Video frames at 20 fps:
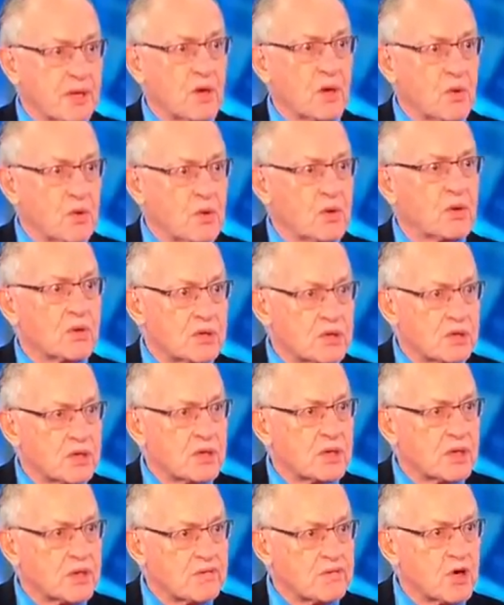no
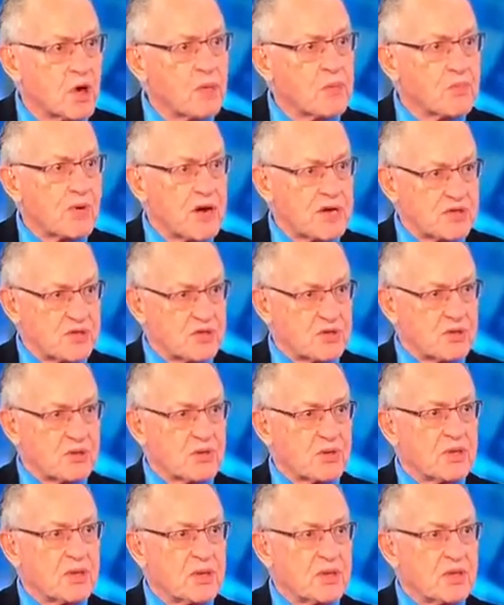alternative. No
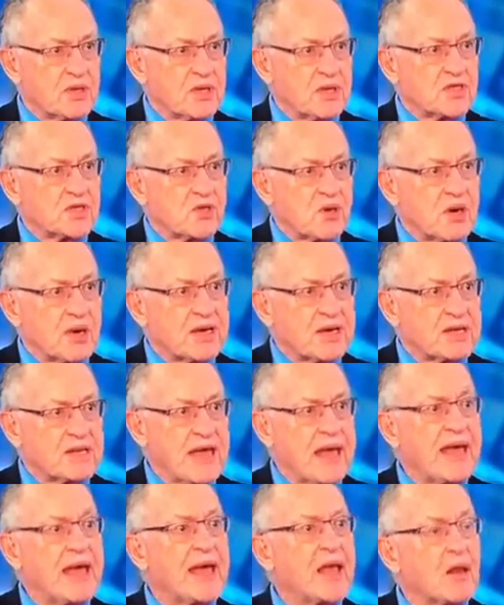prosecutor is trying
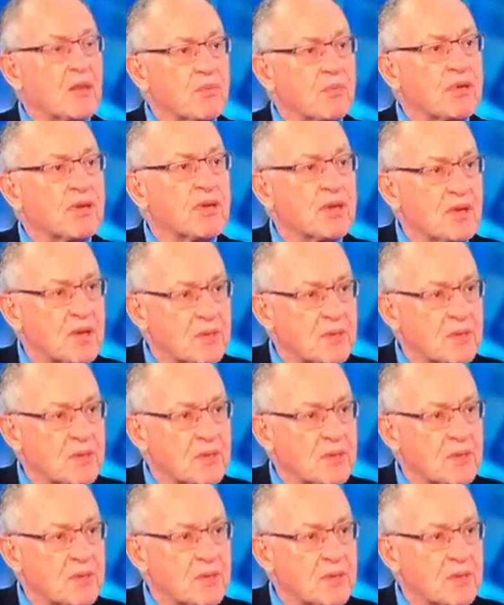to help